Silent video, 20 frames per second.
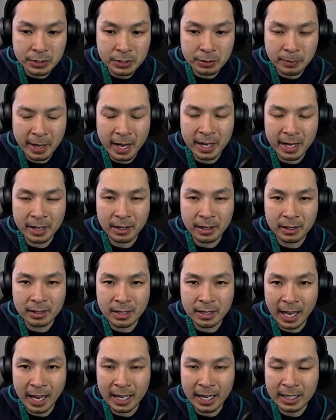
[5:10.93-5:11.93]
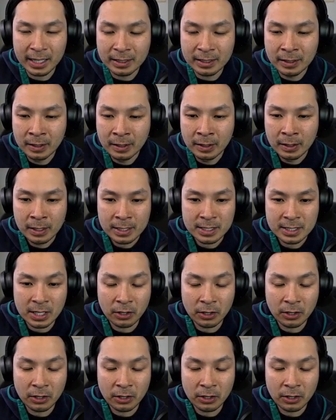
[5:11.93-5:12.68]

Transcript: We had a 9 sell